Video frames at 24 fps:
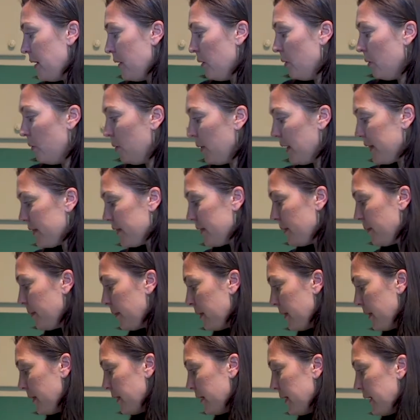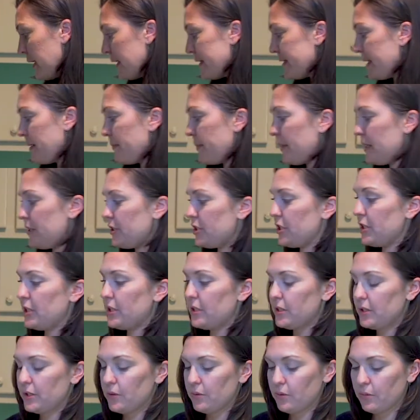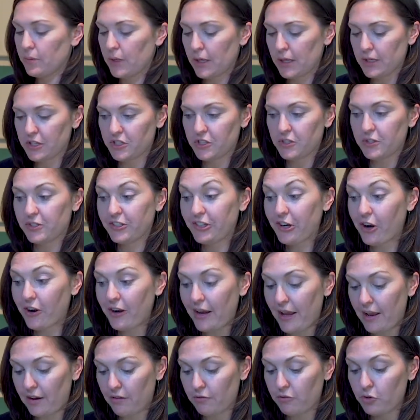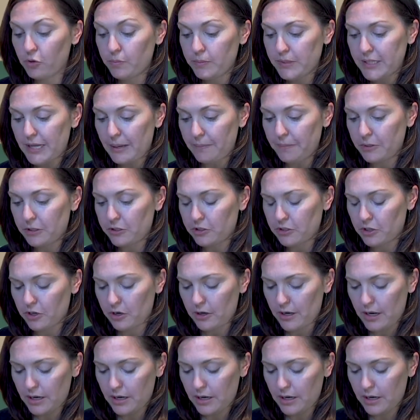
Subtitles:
with the wool, as I mentioned, you want to start at room temperature.